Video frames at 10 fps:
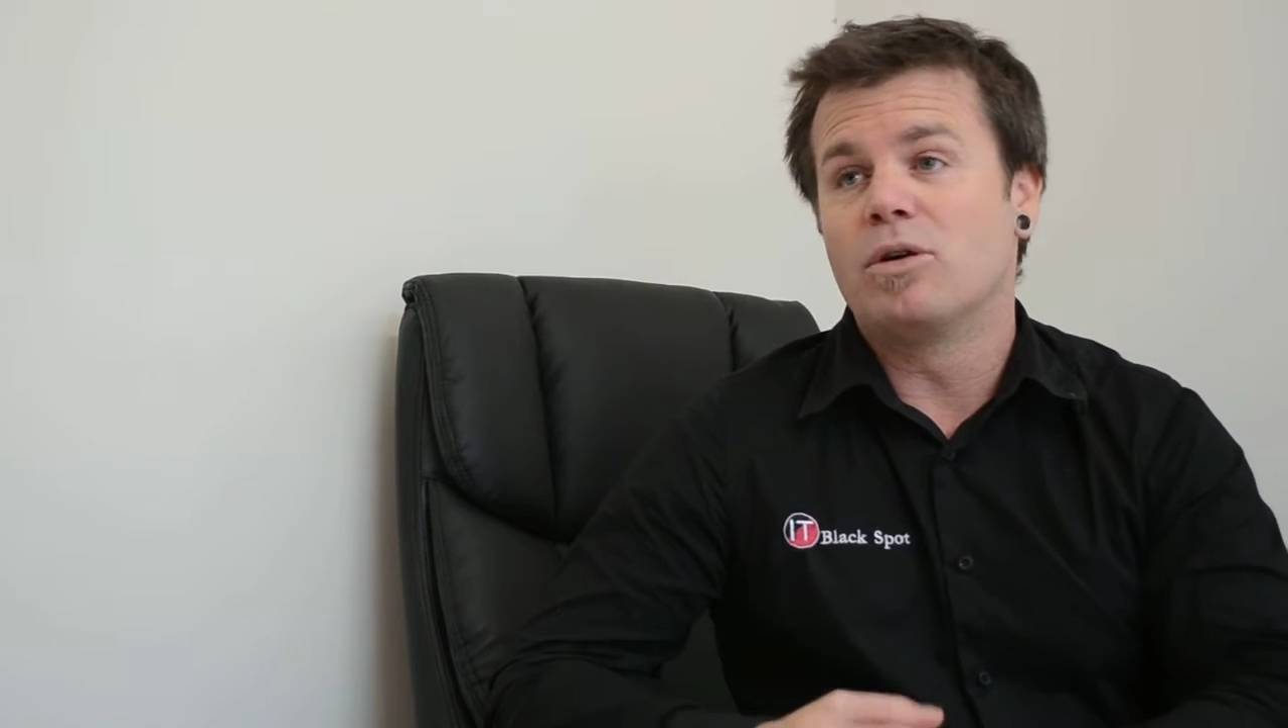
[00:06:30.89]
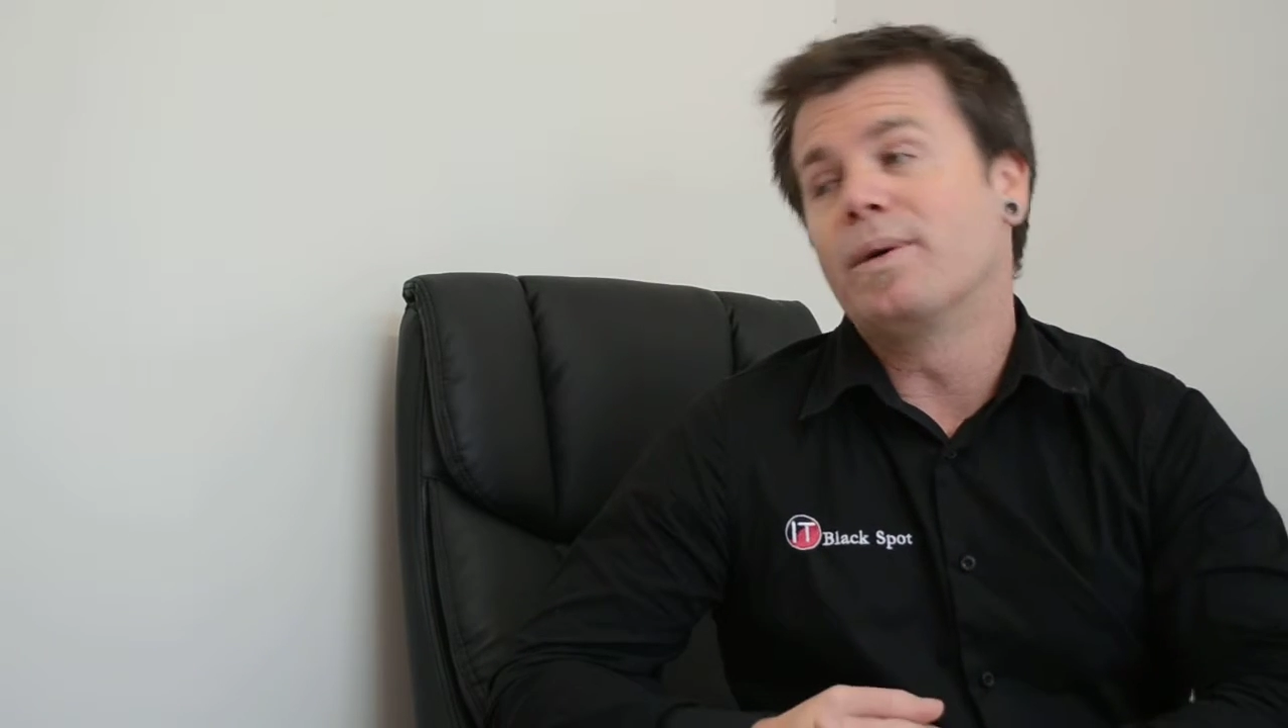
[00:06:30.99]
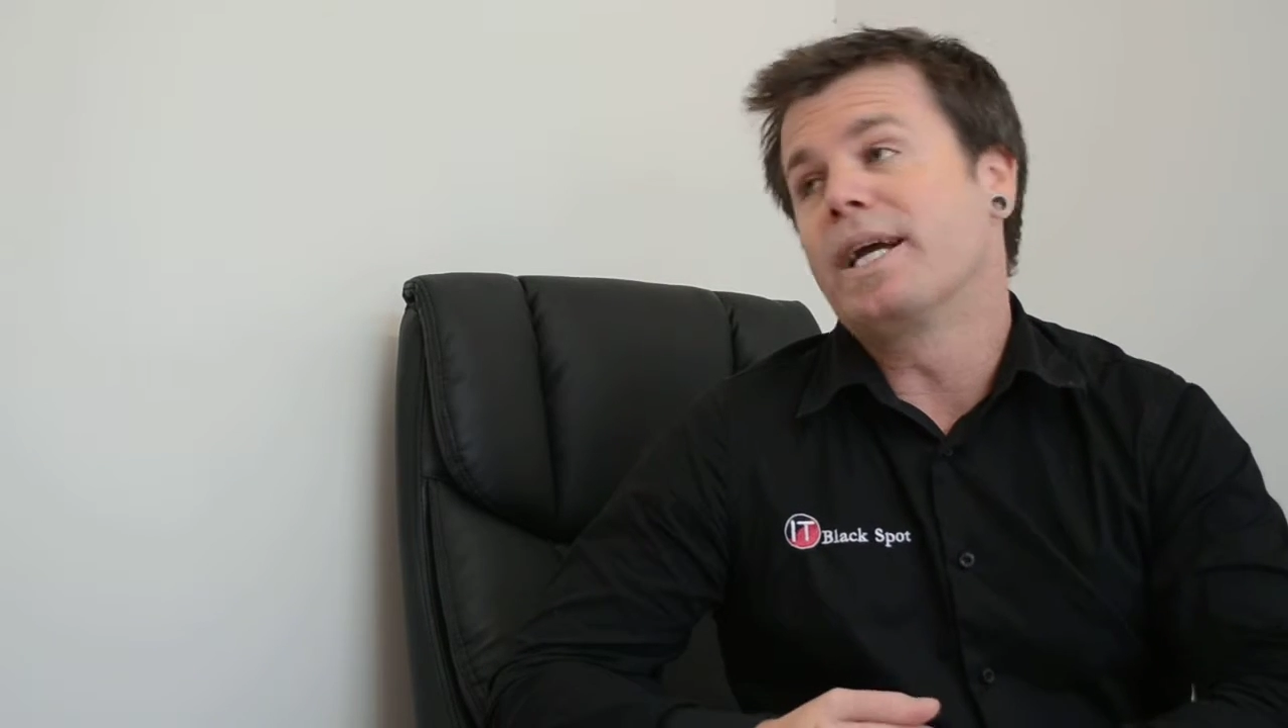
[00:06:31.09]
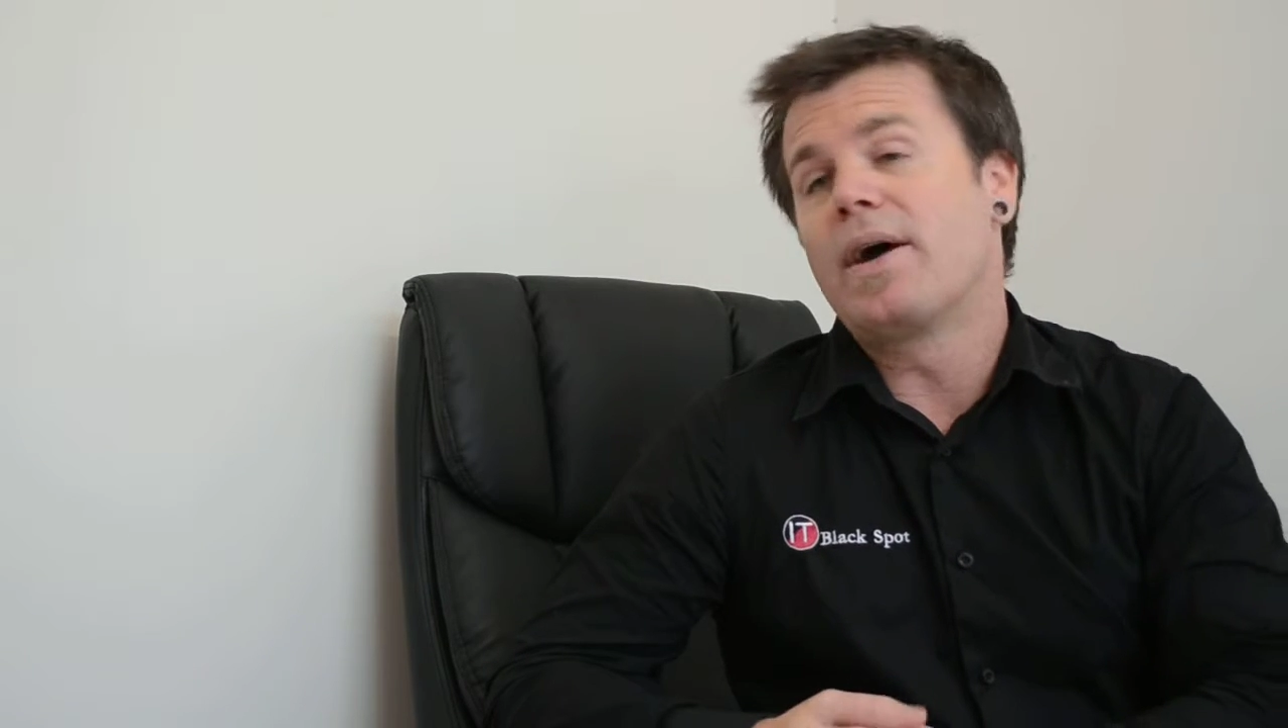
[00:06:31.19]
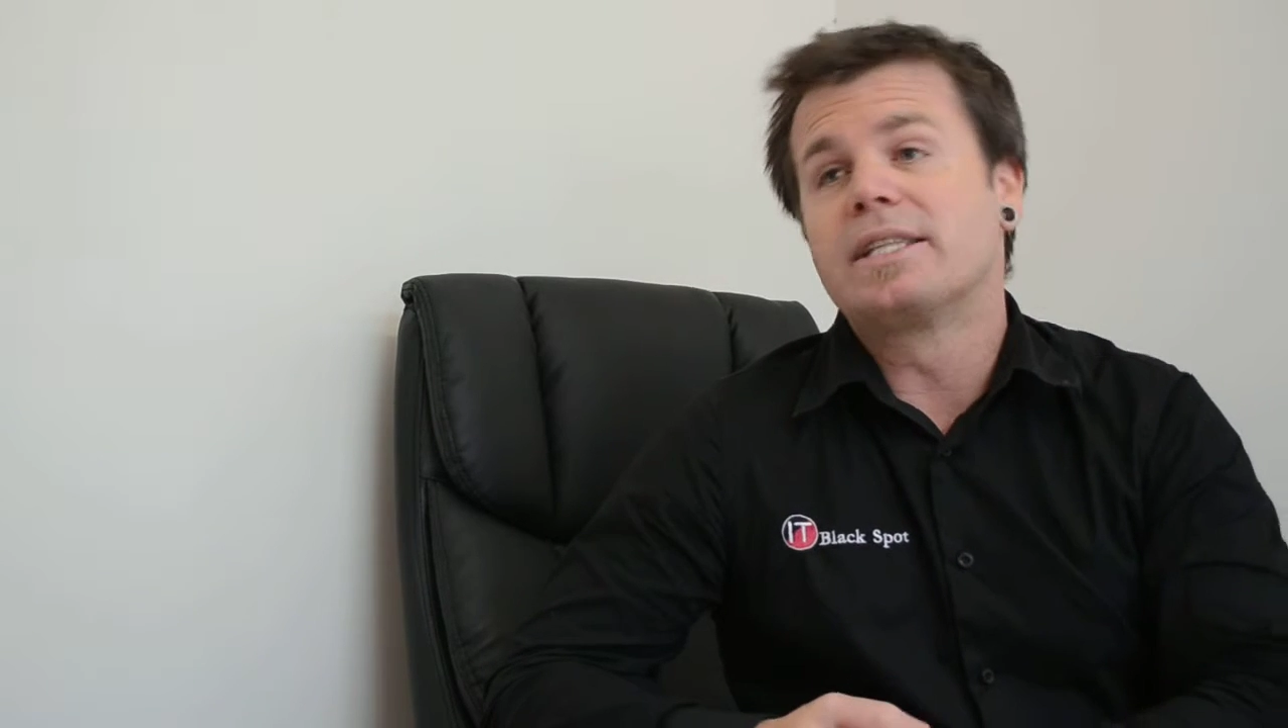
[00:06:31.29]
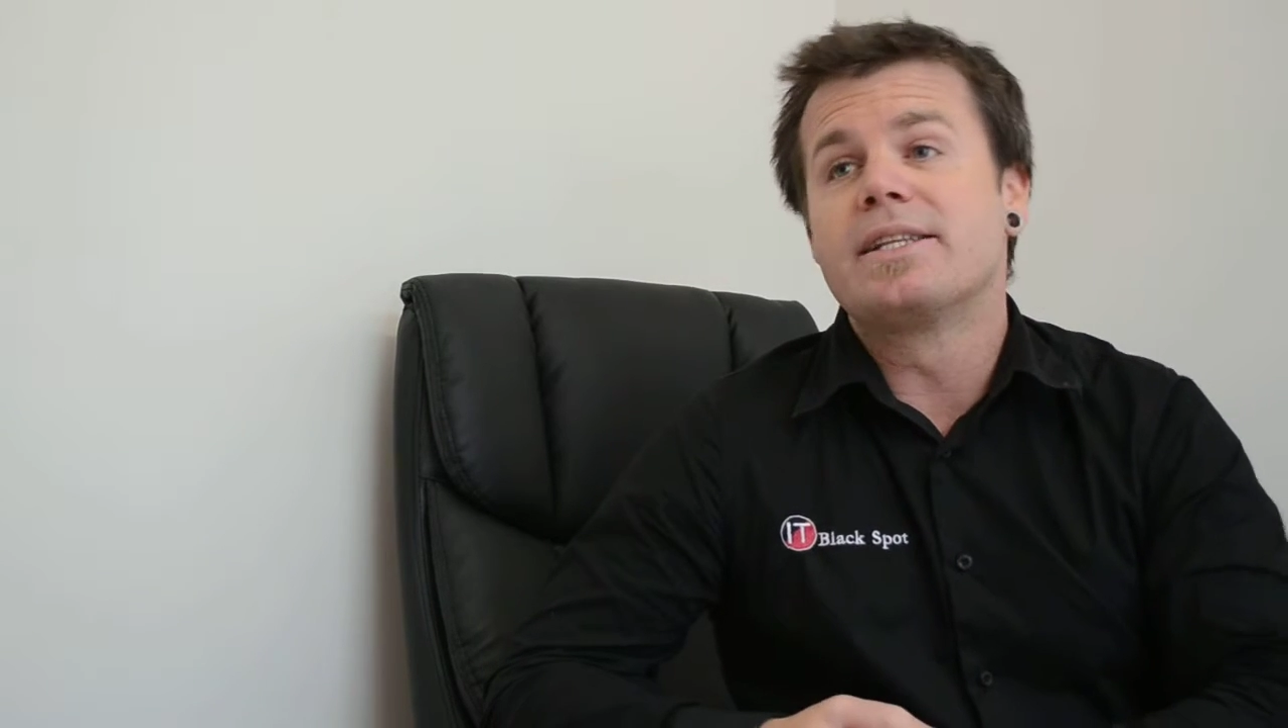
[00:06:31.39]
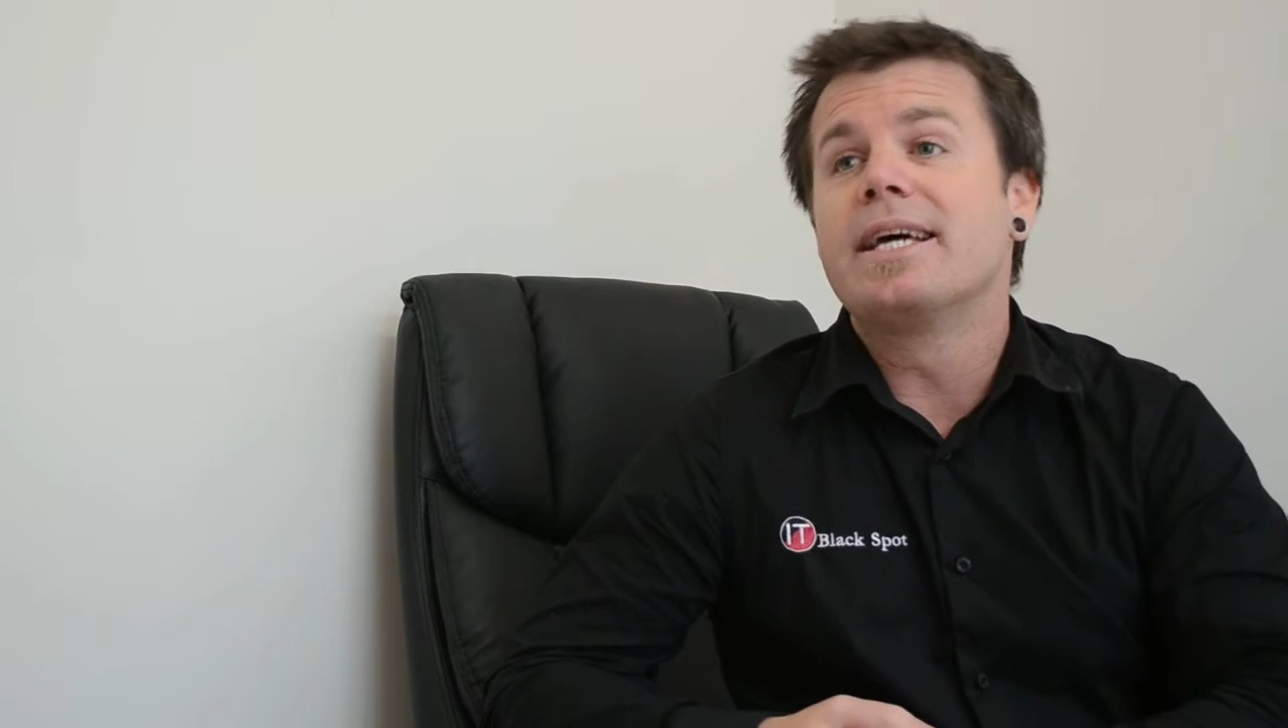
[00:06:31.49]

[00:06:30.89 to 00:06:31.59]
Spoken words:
or we go out to